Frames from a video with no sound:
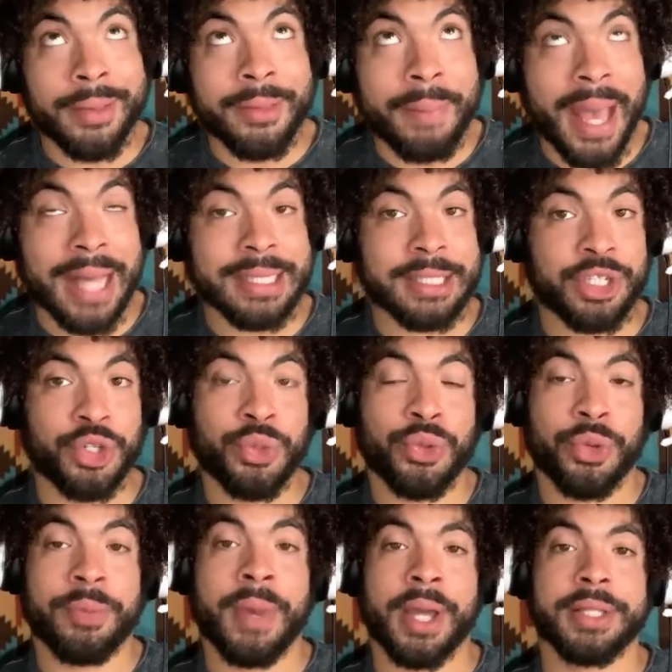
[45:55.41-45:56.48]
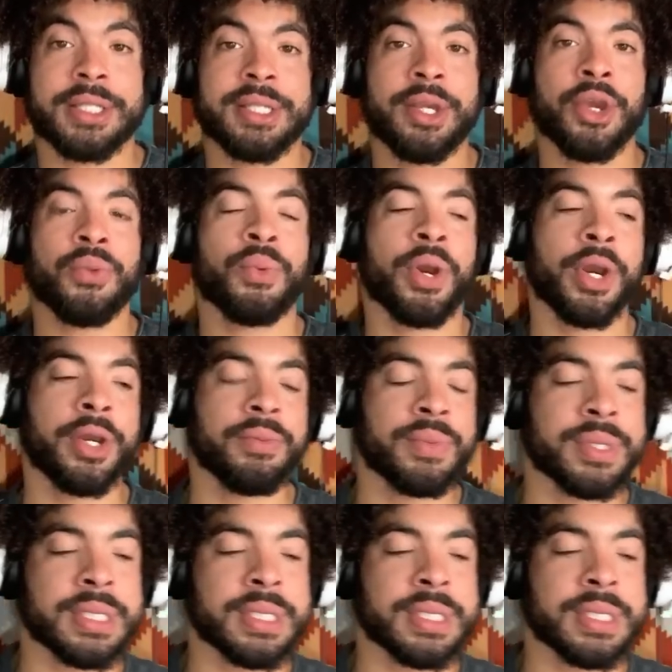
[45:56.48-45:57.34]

yeah, the past 2 3 months here, where it